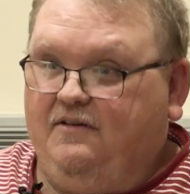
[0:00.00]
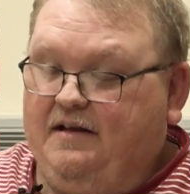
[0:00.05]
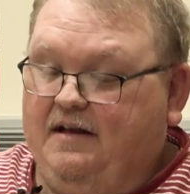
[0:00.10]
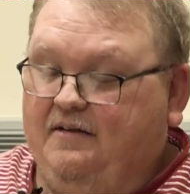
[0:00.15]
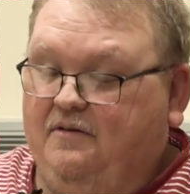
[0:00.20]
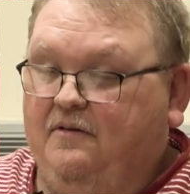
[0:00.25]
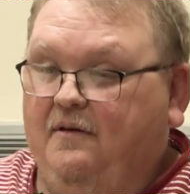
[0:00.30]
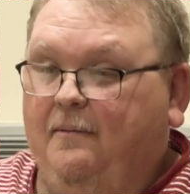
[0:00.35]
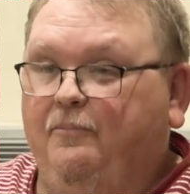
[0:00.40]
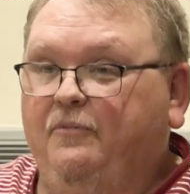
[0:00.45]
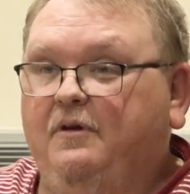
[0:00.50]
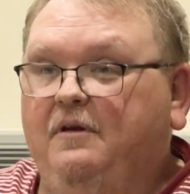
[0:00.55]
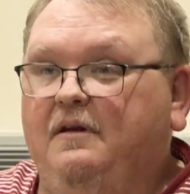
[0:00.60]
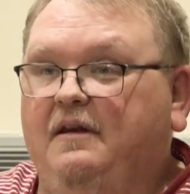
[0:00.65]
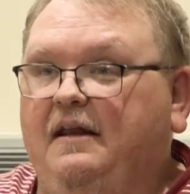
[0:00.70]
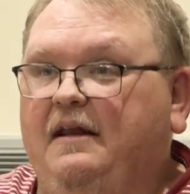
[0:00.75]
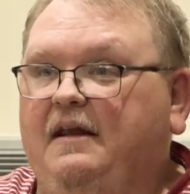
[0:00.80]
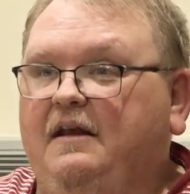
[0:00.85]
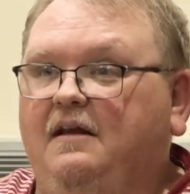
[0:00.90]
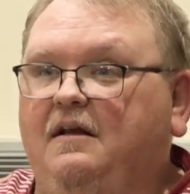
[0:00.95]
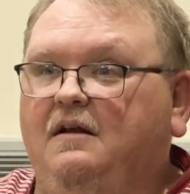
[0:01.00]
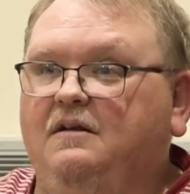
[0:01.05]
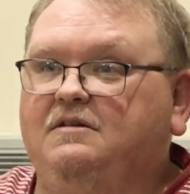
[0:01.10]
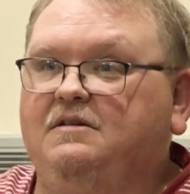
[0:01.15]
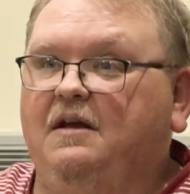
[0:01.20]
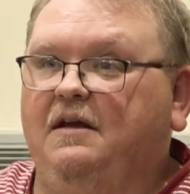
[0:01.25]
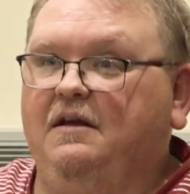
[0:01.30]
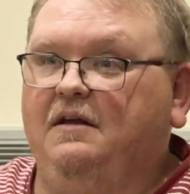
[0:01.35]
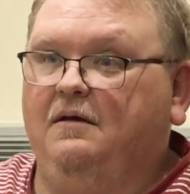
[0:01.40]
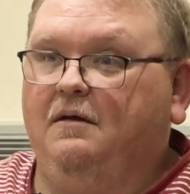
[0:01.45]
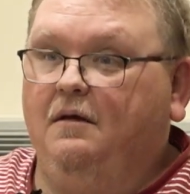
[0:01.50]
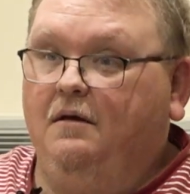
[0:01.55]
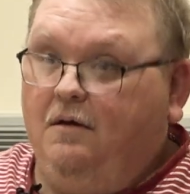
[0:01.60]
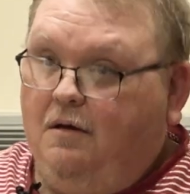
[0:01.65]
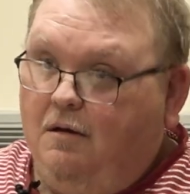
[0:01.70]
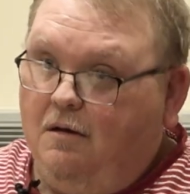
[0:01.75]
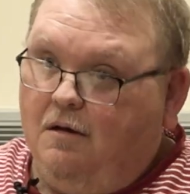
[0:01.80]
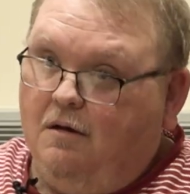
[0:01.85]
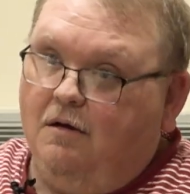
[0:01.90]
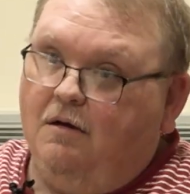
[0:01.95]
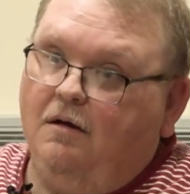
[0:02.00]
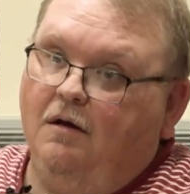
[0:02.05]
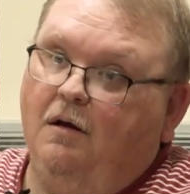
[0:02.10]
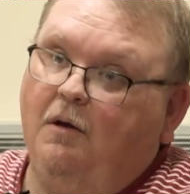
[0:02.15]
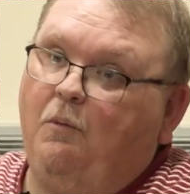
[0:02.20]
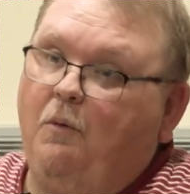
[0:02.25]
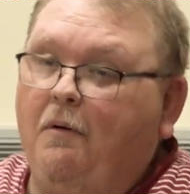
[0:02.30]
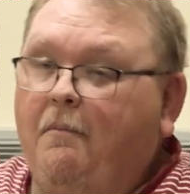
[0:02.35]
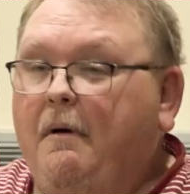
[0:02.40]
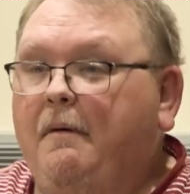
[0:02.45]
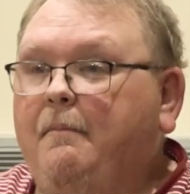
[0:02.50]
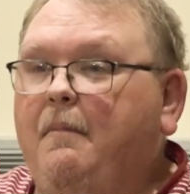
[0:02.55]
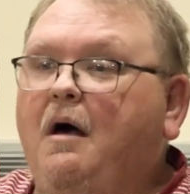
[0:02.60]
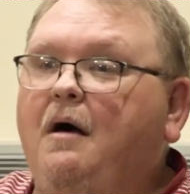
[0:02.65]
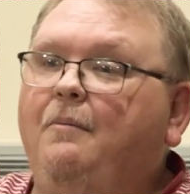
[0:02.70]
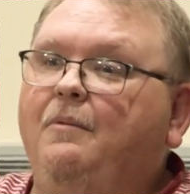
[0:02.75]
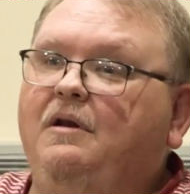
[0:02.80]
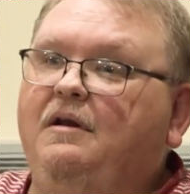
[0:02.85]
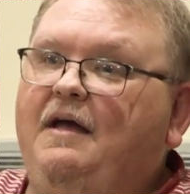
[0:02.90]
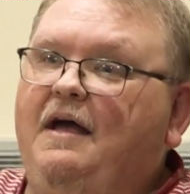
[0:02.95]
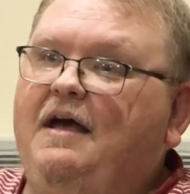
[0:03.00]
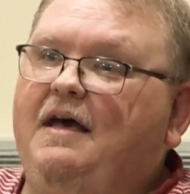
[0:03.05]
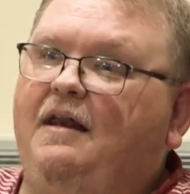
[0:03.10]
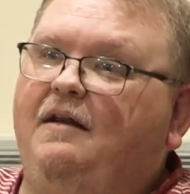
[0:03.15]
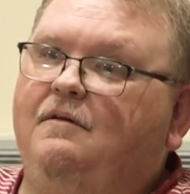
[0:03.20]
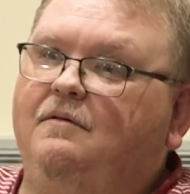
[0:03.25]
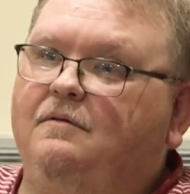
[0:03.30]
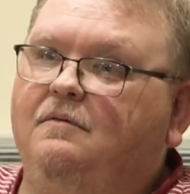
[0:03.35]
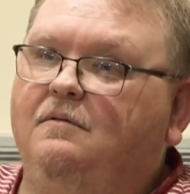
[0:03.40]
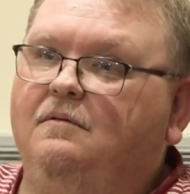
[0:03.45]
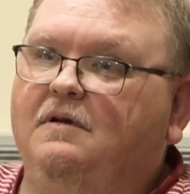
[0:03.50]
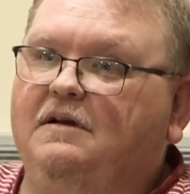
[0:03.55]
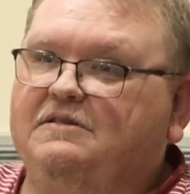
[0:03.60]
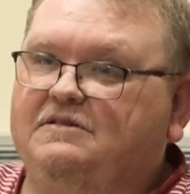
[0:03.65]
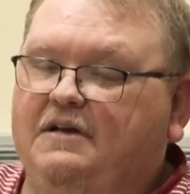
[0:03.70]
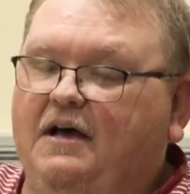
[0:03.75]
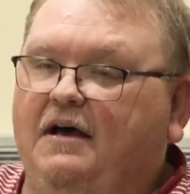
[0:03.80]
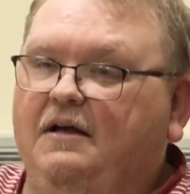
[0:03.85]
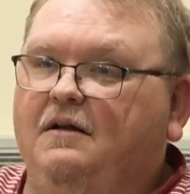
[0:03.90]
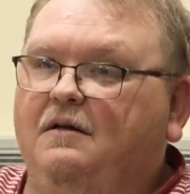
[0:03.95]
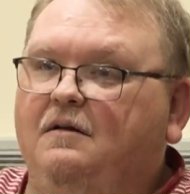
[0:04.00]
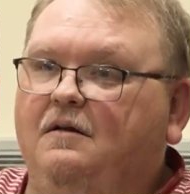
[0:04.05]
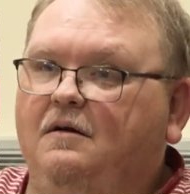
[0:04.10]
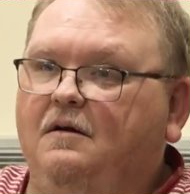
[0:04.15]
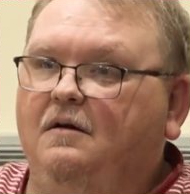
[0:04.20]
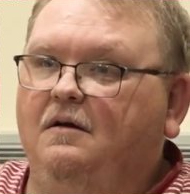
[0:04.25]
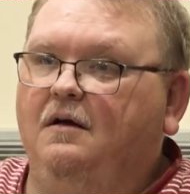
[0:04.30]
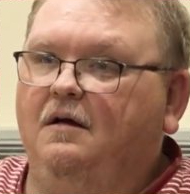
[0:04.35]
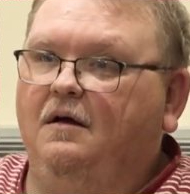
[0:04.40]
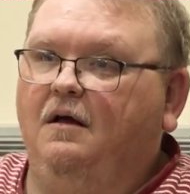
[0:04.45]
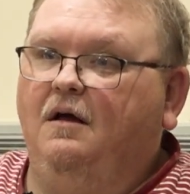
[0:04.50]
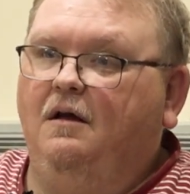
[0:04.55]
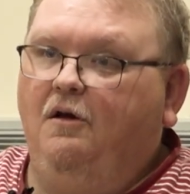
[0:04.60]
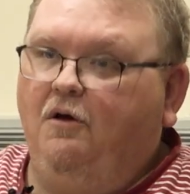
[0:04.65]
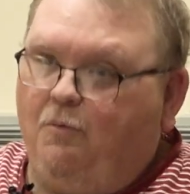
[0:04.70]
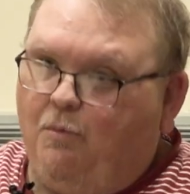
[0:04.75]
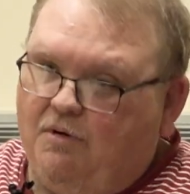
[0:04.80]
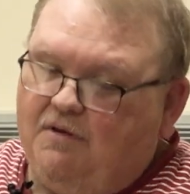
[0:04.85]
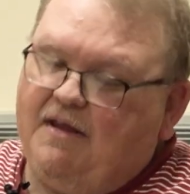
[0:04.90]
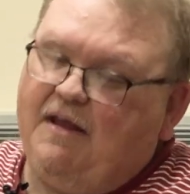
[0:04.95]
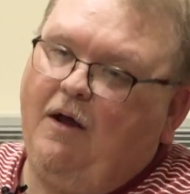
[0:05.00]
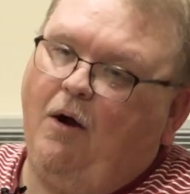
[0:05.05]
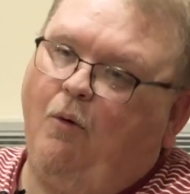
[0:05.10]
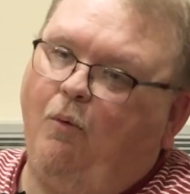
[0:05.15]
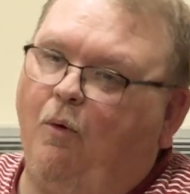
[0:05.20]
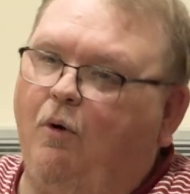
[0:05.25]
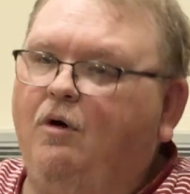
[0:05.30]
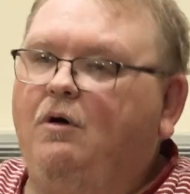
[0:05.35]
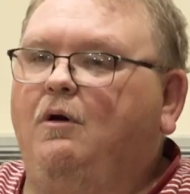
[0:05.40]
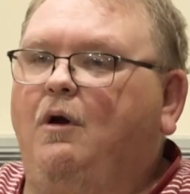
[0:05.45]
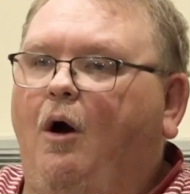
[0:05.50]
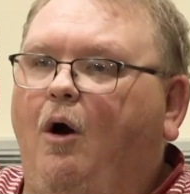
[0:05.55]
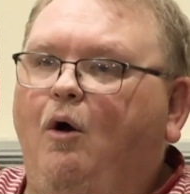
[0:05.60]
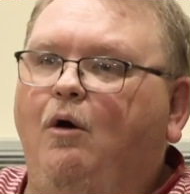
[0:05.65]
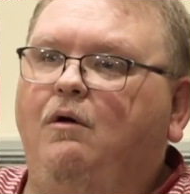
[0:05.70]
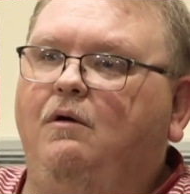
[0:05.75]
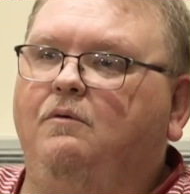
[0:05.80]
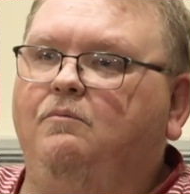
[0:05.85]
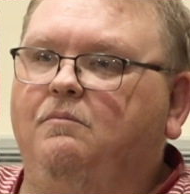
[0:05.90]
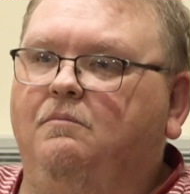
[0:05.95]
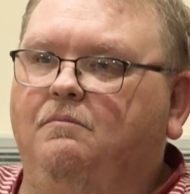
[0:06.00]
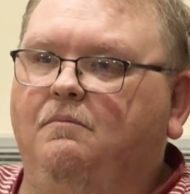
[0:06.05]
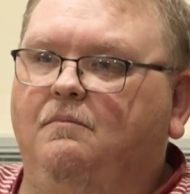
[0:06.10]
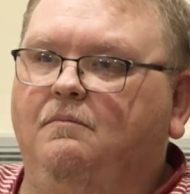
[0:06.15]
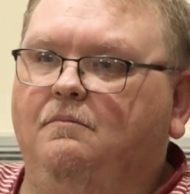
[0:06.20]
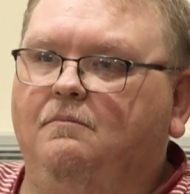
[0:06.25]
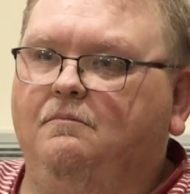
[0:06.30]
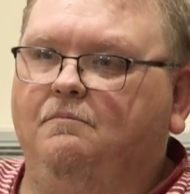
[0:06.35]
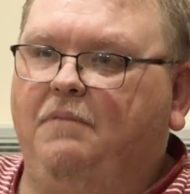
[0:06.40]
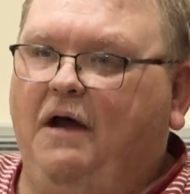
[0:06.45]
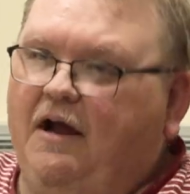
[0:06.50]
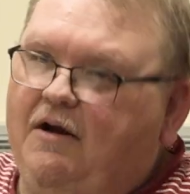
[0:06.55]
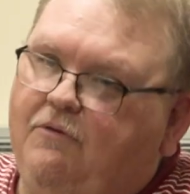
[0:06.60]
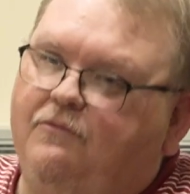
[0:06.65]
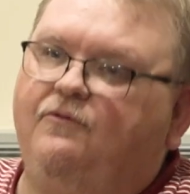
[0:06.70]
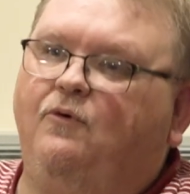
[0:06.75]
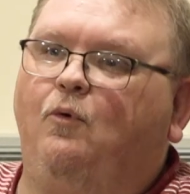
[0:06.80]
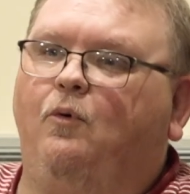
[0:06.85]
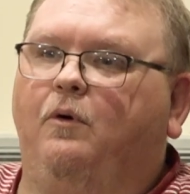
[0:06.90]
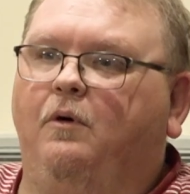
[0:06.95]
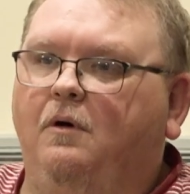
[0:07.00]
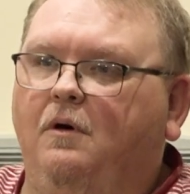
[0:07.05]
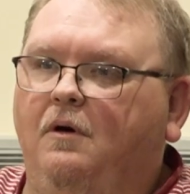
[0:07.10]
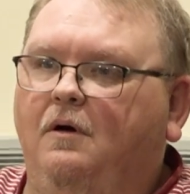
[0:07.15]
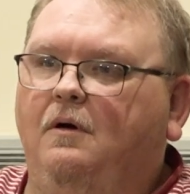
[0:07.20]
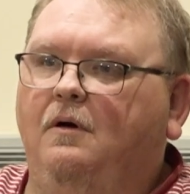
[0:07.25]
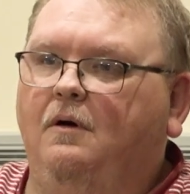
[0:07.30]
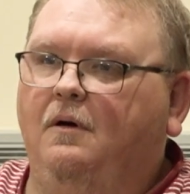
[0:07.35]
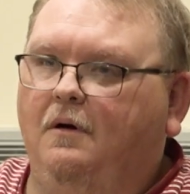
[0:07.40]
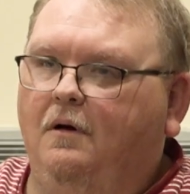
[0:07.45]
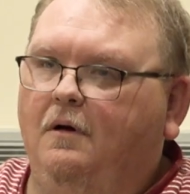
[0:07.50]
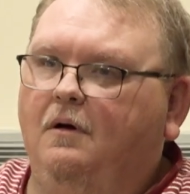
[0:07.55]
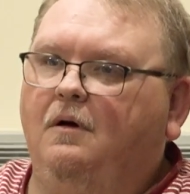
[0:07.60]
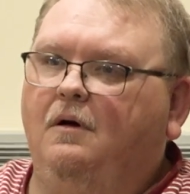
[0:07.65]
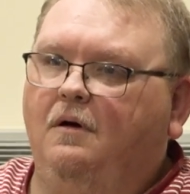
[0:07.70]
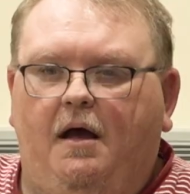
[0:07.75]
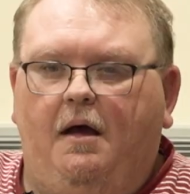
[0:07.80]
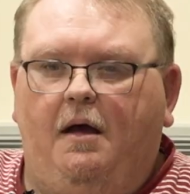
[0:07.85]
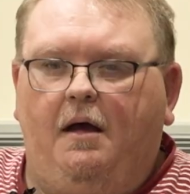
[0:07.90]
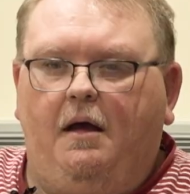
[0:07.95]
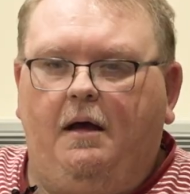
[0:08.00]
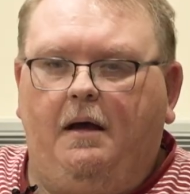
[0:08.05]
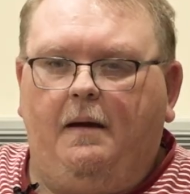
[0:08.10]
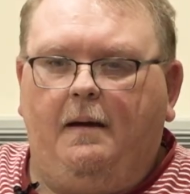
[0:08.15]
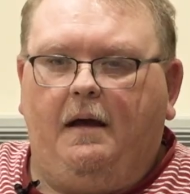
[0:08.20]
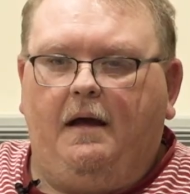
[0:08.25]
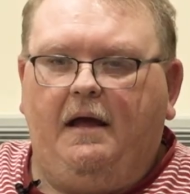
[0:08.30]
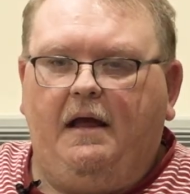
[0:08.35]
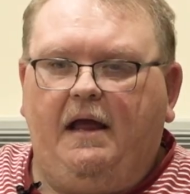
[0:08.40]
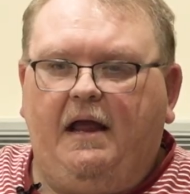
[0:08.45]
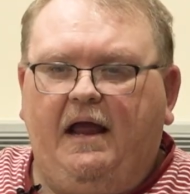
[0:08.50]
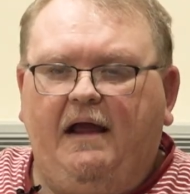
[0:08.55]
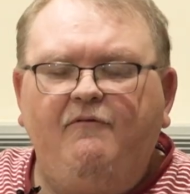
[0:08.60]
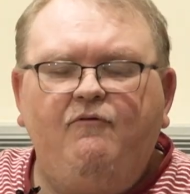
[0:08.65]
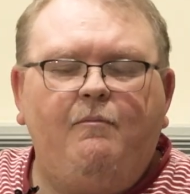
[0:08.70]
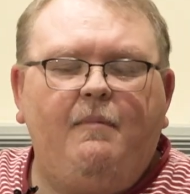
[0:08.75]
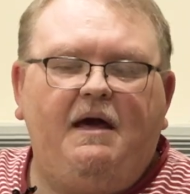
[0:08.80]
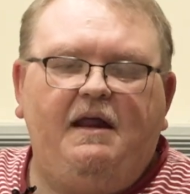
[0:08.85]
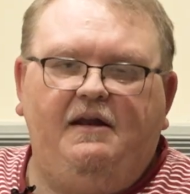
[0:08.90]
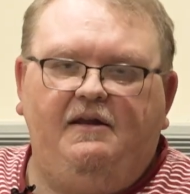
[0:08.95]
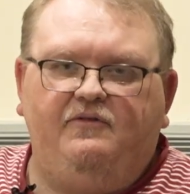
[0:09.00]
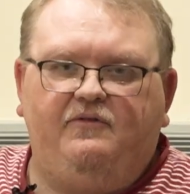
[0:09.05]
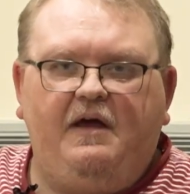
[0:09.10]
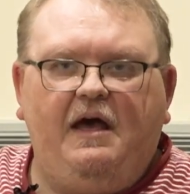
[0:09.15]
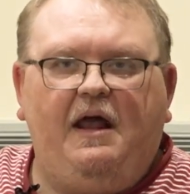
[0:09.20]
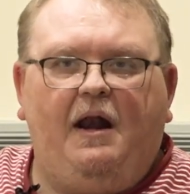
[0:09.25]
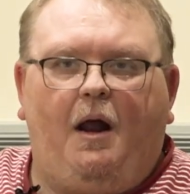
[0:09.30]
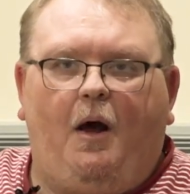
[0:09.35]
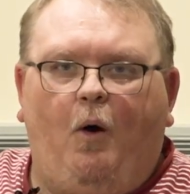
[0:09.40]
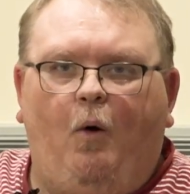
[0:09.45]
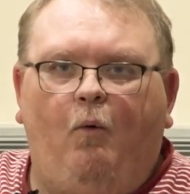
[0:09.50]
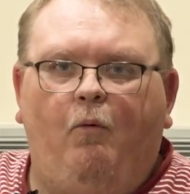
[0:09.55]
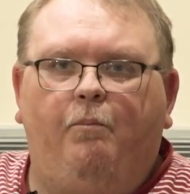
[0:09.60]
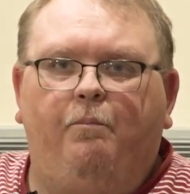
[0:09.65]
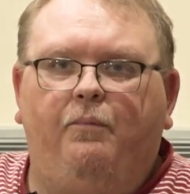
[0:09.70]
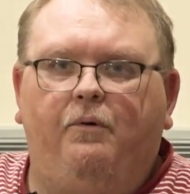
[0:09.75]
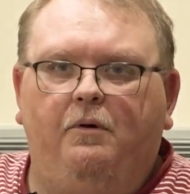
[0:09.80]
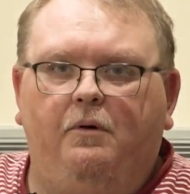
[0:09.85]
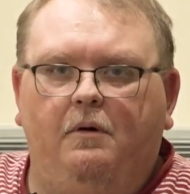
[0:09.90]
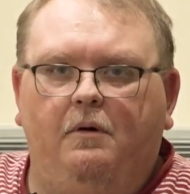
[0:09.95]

got something that he can say, look what my mom and dad has got. Look what they worked hard and paid for. Everybody's got hope.